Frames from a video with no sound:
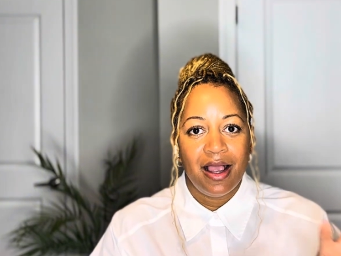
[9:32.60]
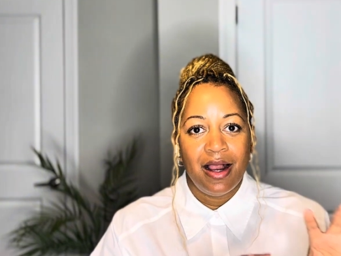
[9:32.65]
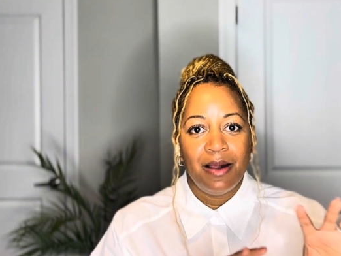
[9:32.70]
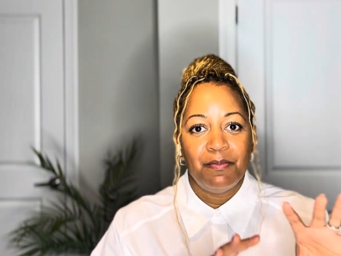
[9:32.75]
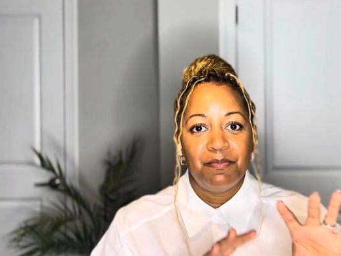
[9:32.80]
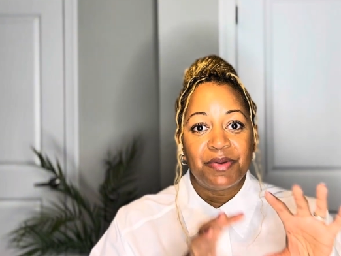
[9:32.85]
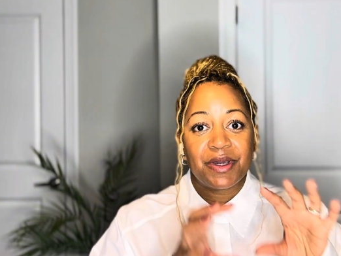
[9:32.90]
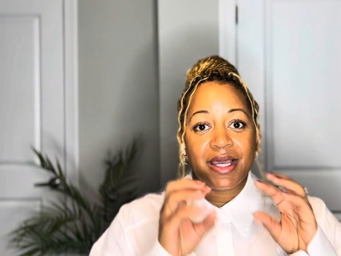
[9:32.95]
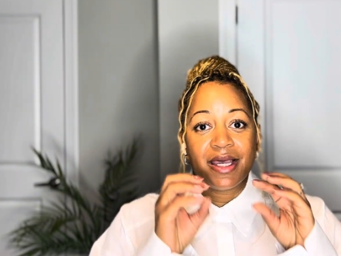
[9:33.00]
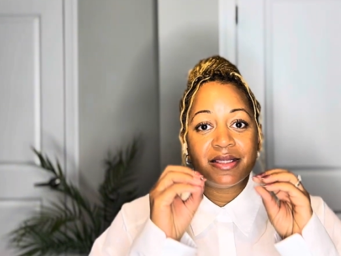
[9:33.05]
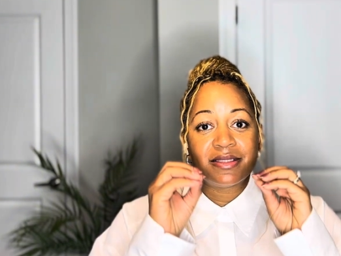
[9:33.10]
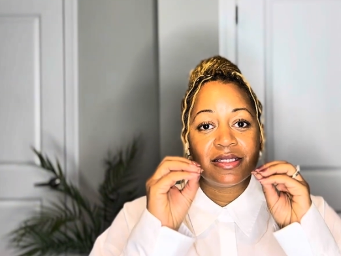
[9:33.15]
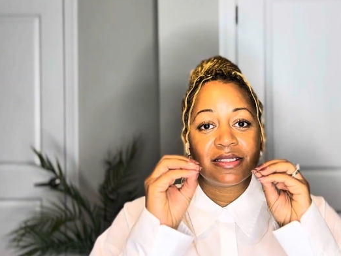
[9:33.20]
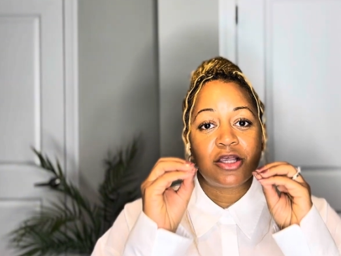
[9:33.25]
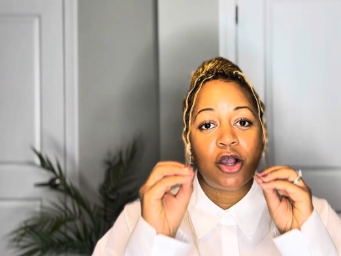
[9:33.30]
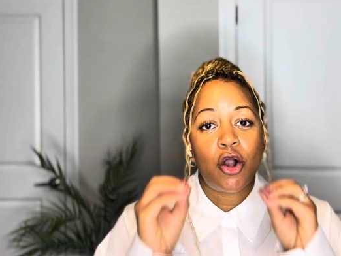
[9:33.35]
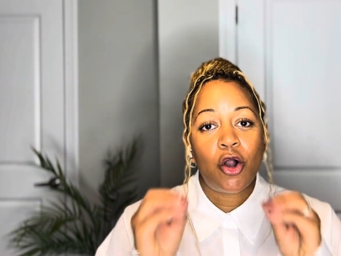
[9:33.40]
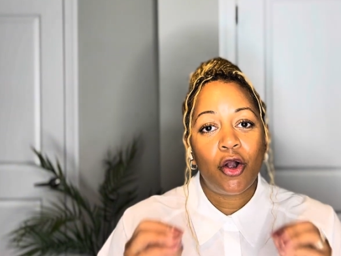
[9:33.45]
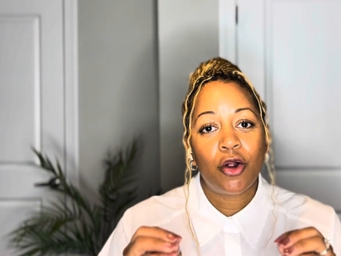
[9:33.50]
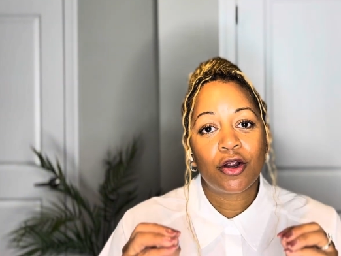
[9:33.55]
because it's
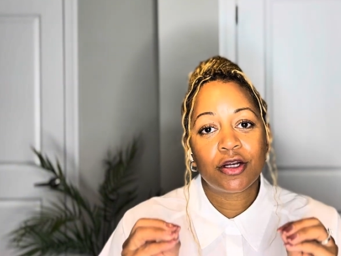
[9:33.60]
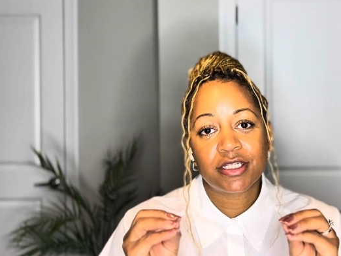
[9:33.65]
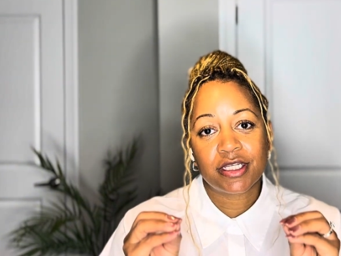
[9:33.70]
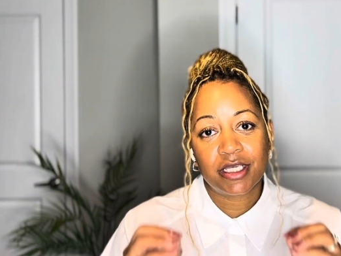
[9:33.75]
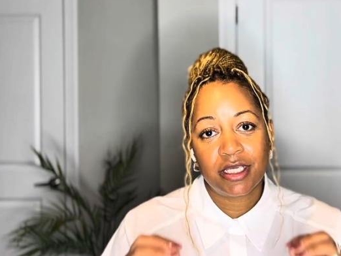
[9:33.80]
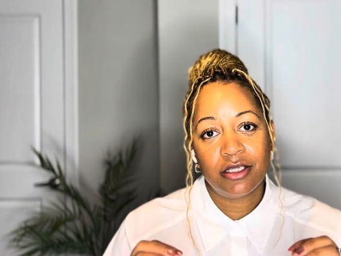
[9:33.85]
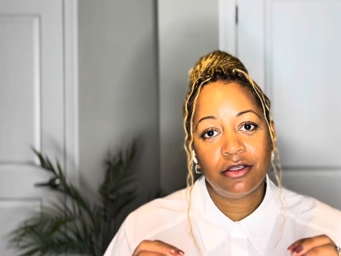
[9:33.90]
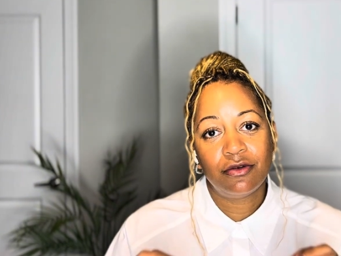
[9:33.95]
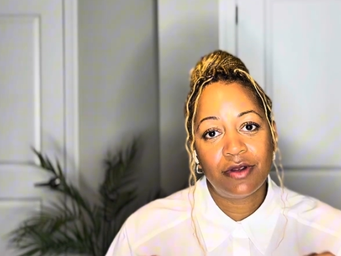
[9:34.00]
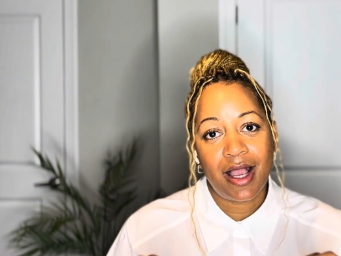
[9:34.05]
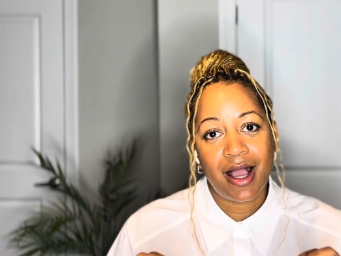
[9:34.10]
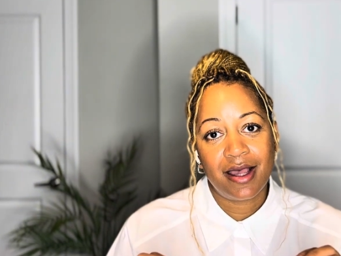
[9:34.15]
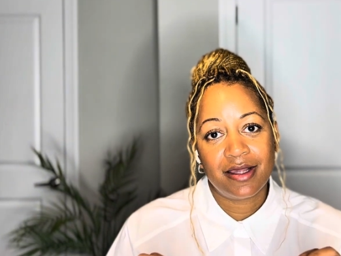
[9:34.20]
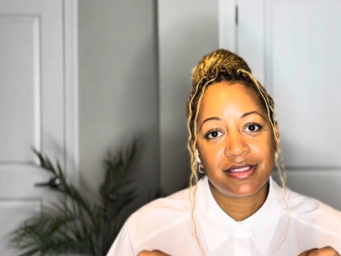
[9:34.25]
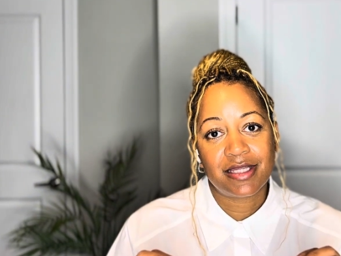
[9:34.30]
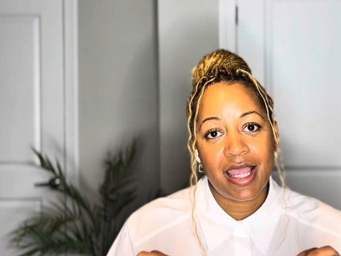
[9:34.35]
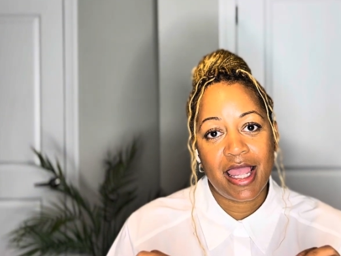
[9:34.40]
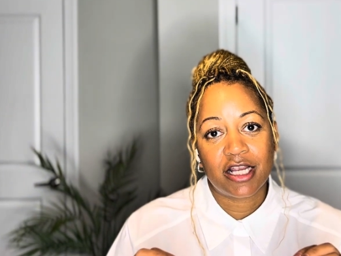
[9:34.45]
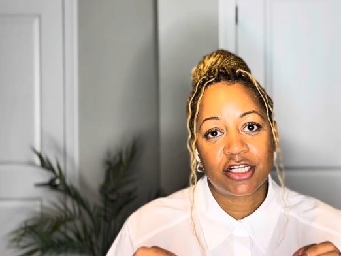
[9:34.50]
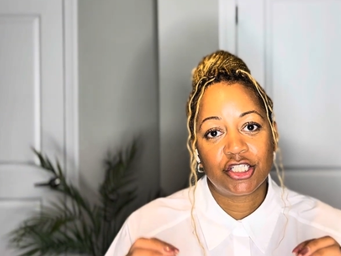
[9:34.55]
hard to get you guys to
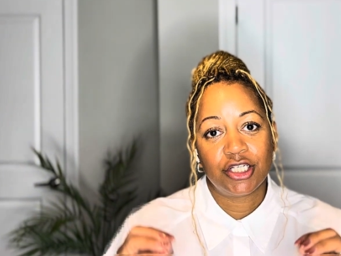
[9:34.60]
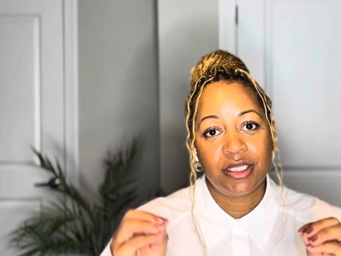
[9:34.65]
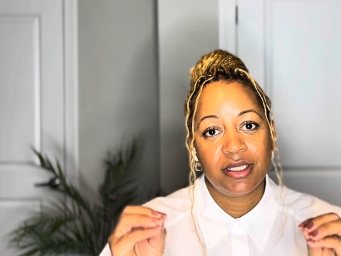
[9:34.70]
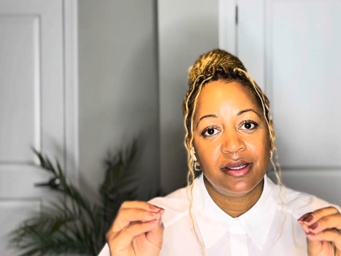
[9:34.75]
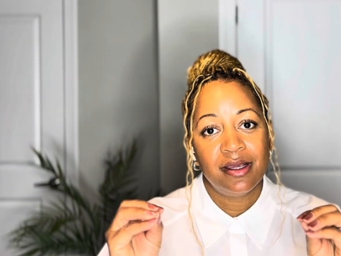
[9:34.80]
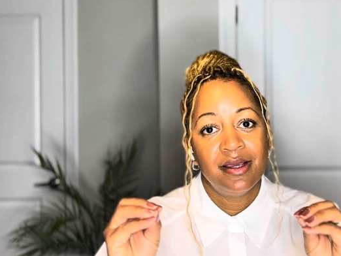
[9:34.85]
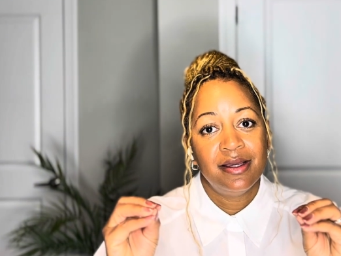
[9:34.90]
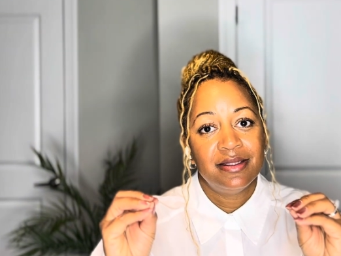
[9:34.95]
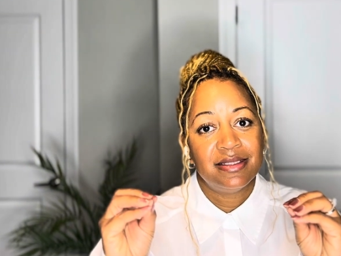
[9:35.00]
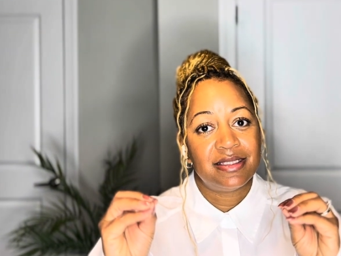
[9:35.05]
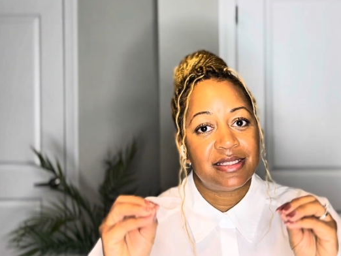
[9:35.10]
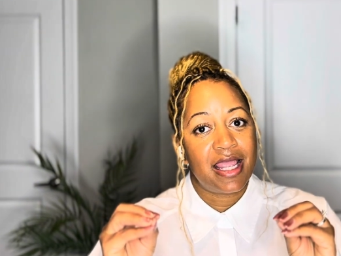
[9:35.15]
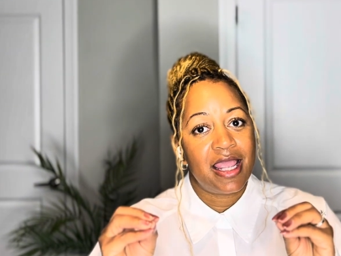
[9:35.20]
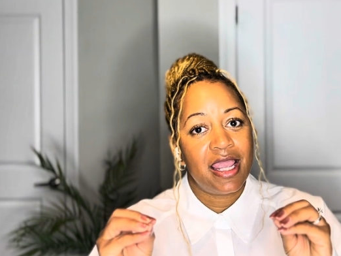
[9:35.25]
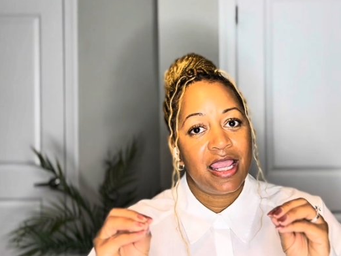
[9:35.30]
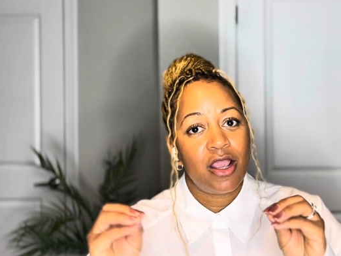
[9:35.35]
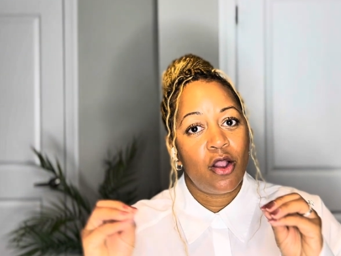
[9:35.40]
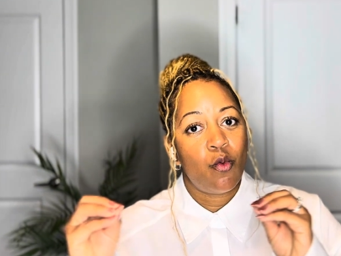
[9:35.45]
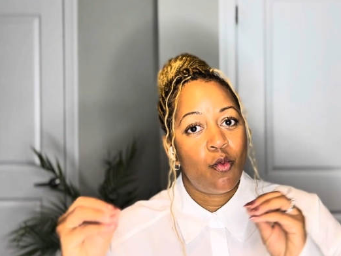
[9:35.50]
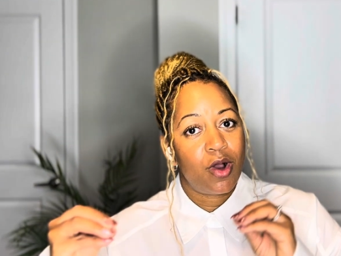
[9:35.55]
actually
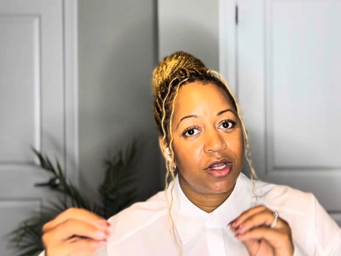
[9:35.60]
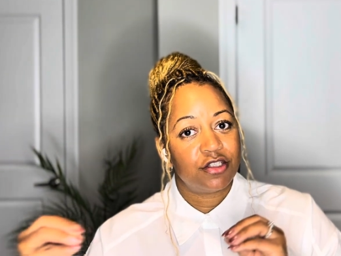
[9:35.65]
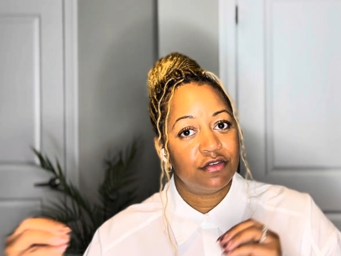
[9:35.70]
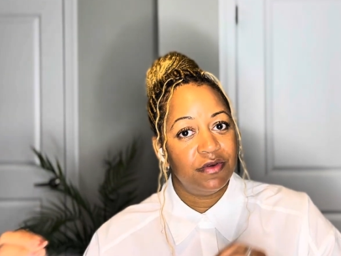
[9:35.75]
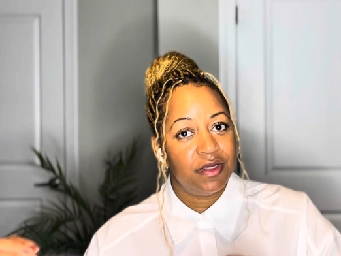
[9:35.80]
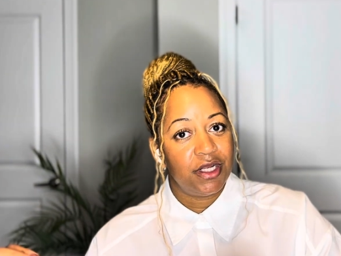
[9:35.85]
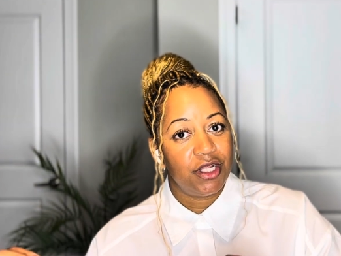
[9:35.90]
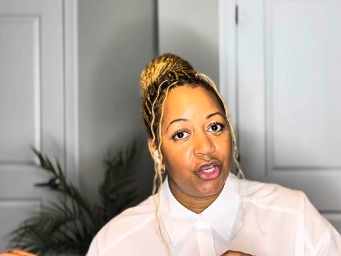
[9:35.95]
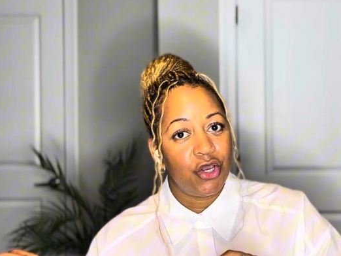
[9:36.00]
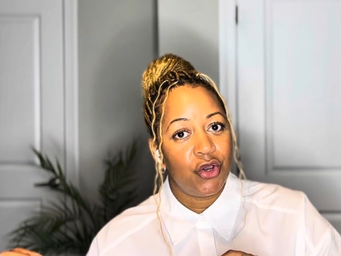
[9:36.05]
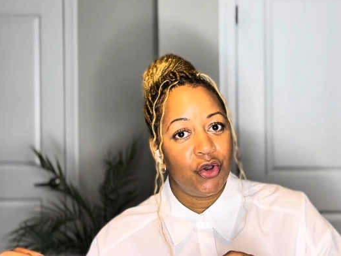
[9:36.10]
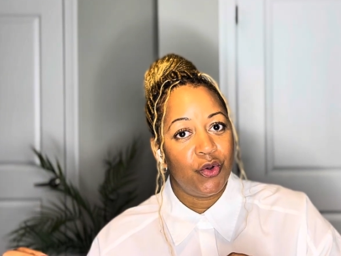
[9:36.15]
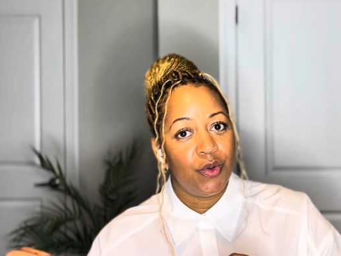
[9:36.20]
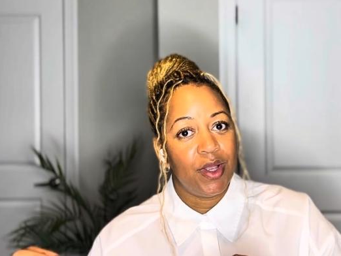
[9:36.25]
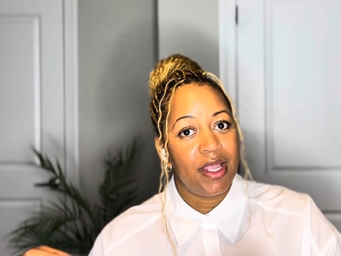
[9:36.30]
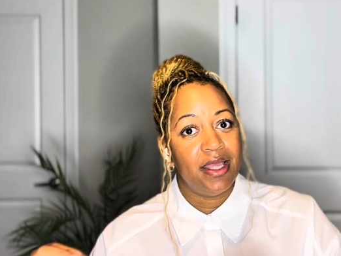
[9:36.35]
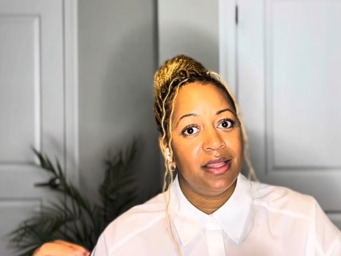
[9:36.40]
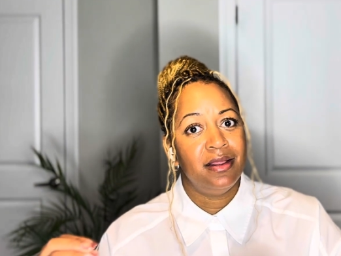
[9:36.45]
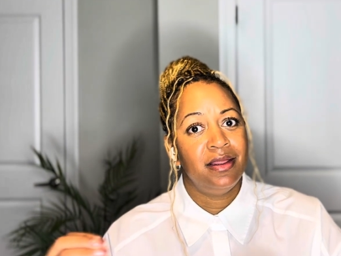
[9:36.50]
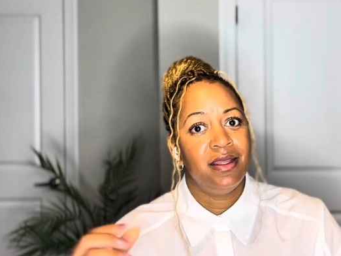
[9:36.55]
stay, watch a video,
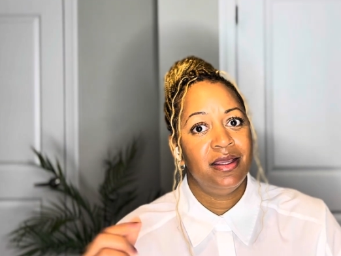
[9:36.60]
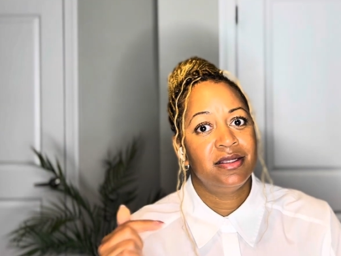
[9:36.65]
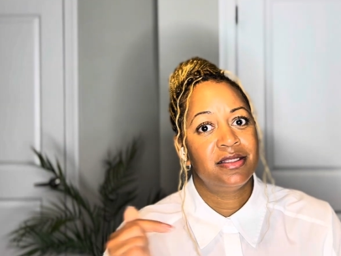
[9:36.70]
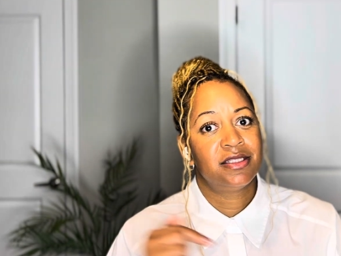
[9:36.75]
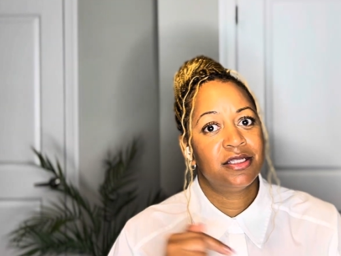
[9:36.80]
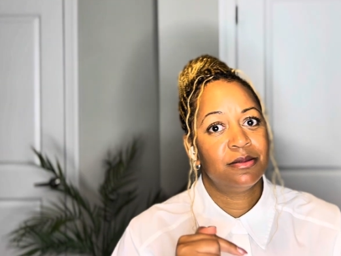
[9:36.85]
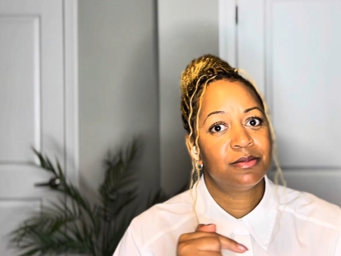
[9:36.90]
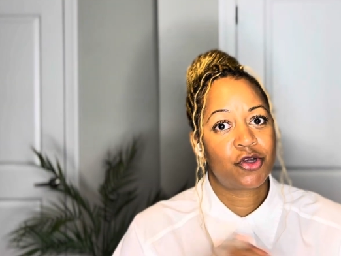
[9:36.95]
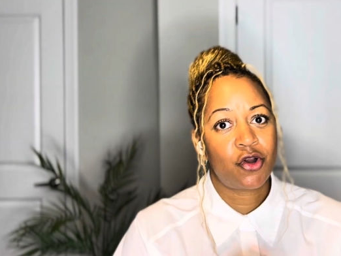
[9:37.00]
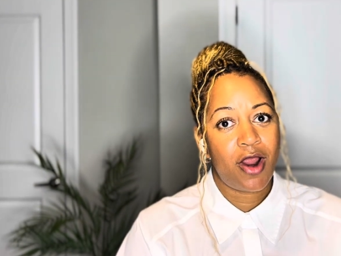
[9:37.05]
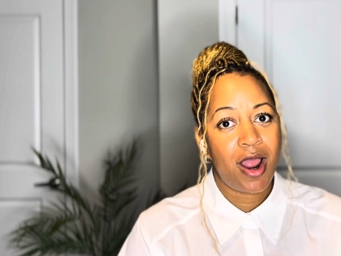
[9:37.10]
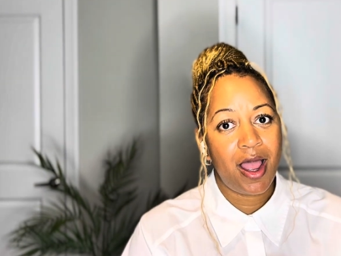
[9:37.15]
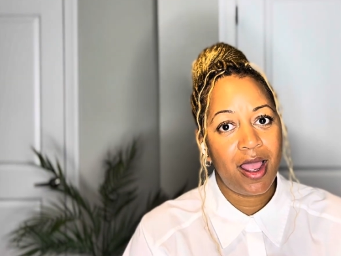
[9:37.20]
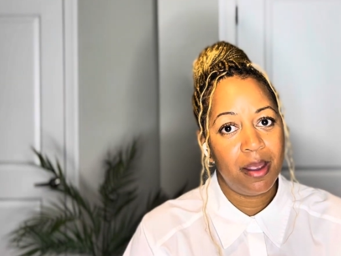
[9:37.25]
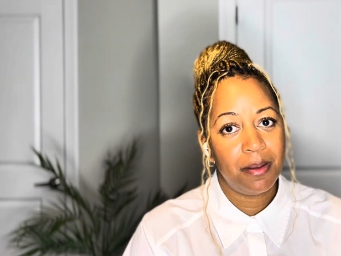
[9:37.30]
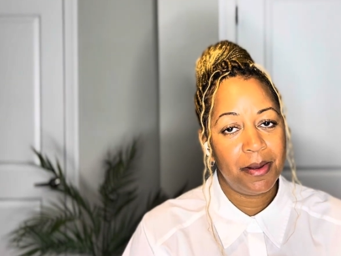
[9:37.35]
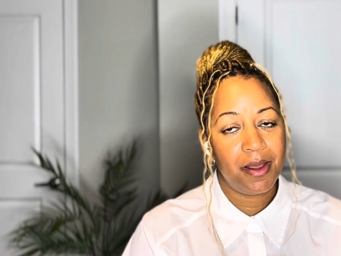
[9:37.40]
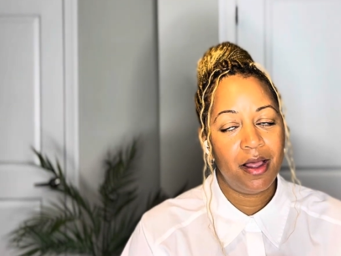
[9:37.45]
and then subscribe.